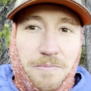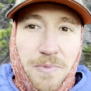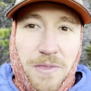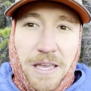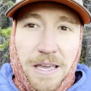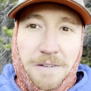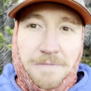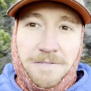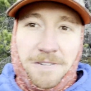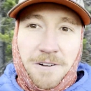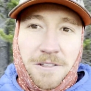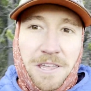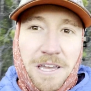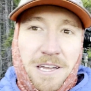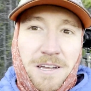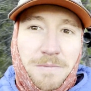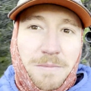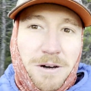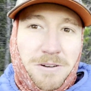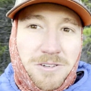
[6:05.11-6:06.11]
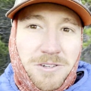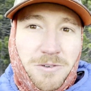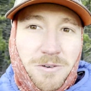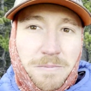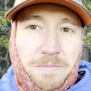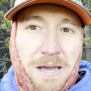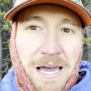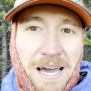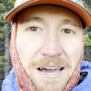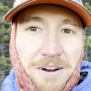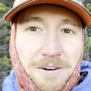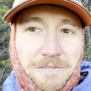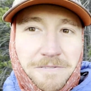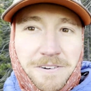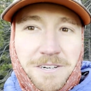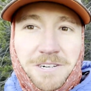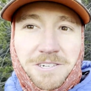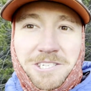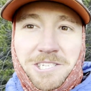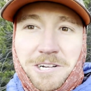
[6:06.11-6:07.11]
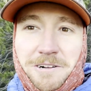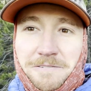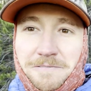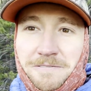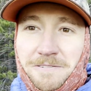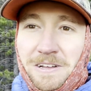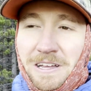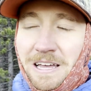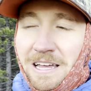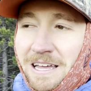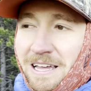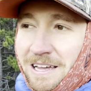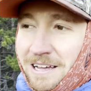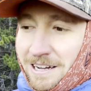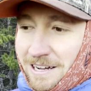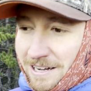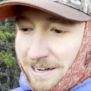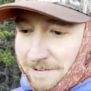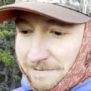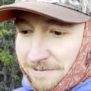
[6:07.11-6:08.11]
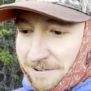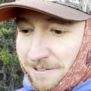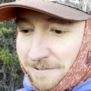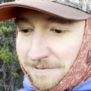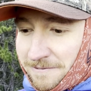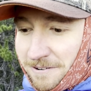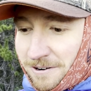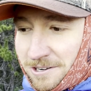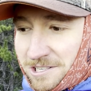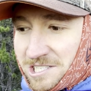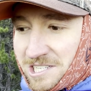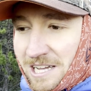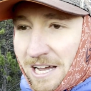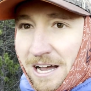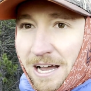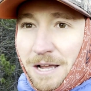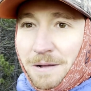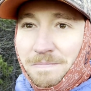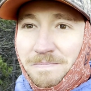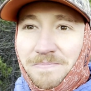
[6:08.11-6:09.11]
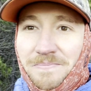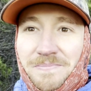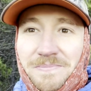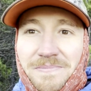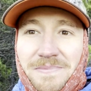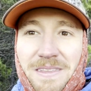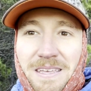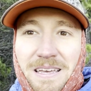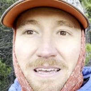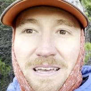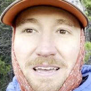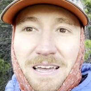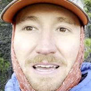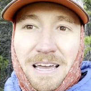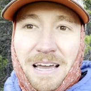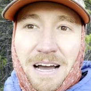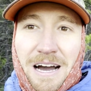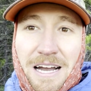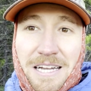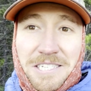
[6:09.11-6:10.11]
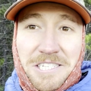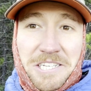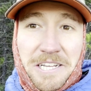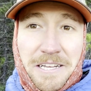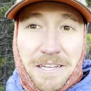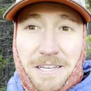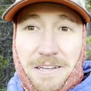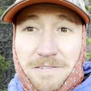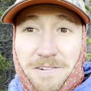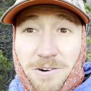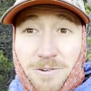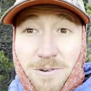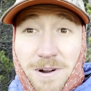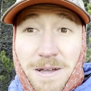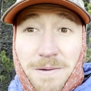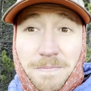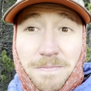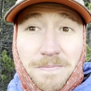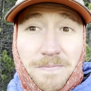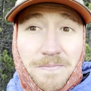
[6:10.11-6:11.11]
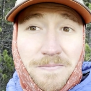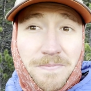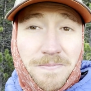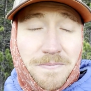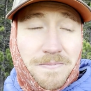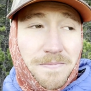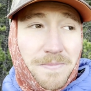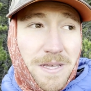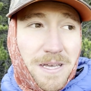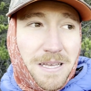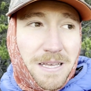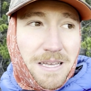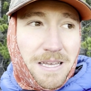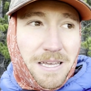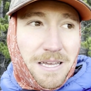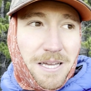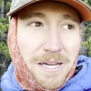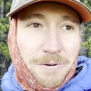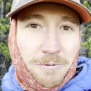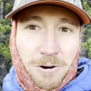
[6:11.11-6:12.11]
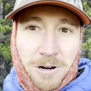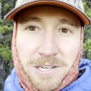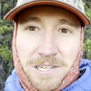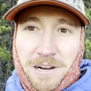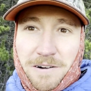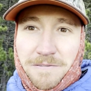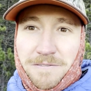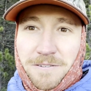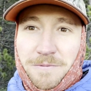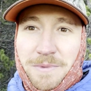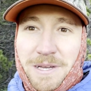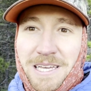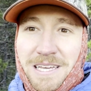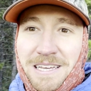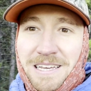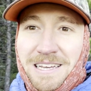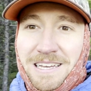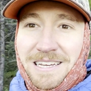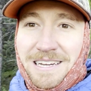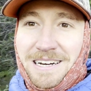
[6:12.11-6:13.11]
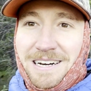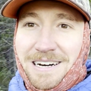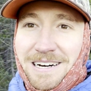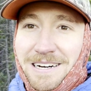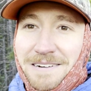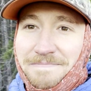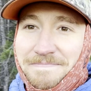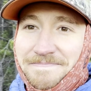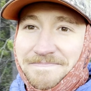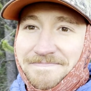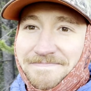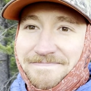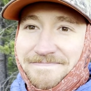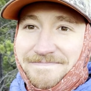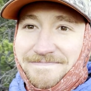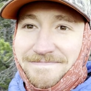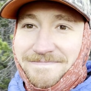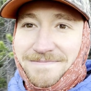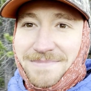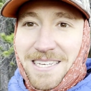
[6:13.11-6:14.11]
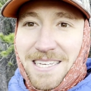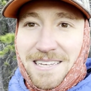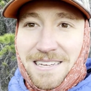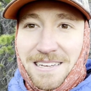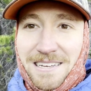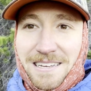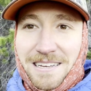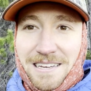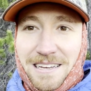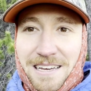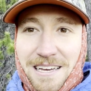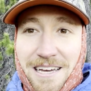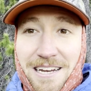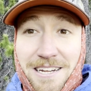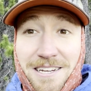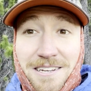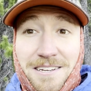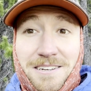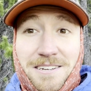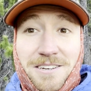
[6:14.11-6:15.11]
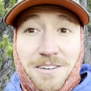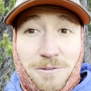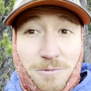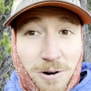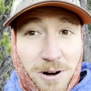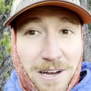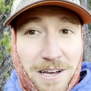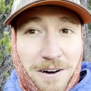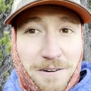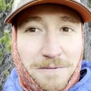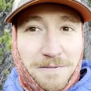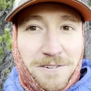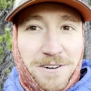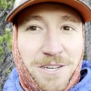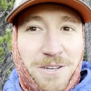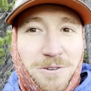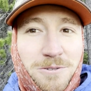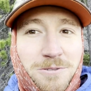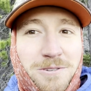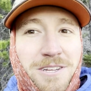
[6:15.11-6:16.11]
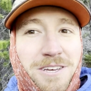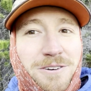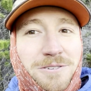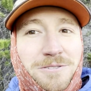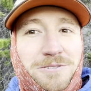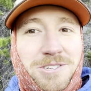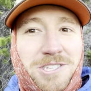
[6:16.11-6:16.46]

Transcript: If you're thinking about doing pano for yourself for the first time, I say give it a rip. It worked out for me, and it could work out for you too.